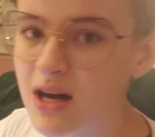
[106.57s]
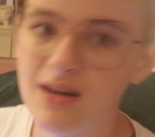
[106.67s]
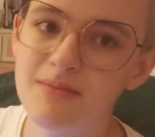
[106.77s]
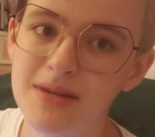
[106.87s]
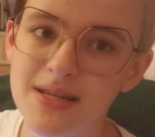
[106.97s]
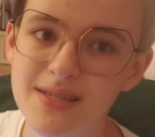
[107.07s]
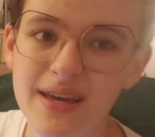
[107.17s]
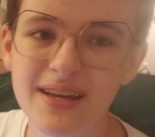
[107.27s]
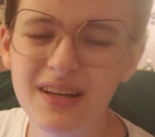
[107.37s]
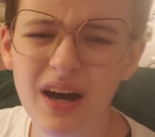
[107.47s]
comics
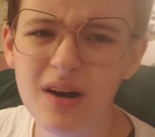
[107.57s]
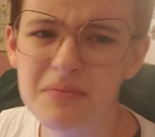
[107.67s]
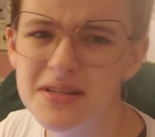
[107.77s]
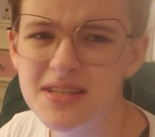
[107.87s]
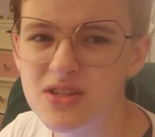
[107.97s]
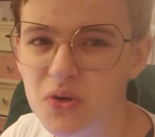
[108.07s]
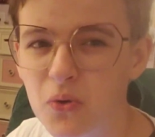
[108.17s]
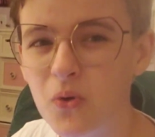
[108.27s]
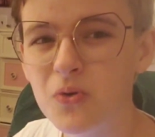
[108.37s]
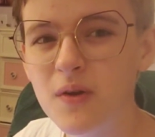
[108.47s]
and comics as a
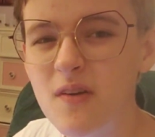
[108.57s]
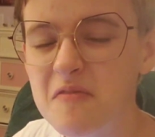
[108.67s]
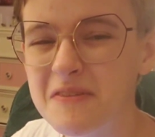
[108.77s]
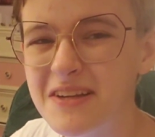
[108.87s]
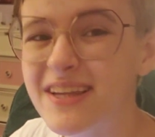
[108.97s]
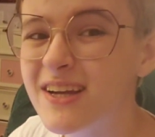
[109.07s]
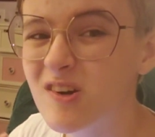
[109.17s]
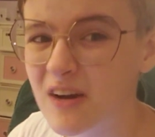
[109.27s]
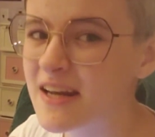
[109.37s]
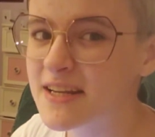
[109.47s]
whole are a really
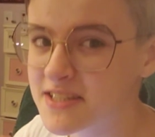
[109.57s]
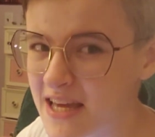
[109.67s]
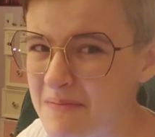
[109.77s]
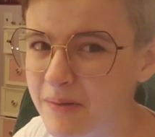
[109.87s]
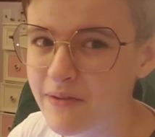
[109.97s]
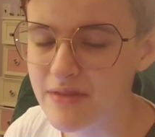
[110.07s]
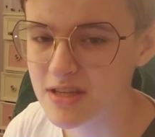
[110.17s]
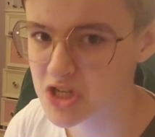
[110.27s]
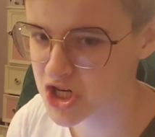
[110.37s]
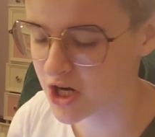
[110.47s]
great example of this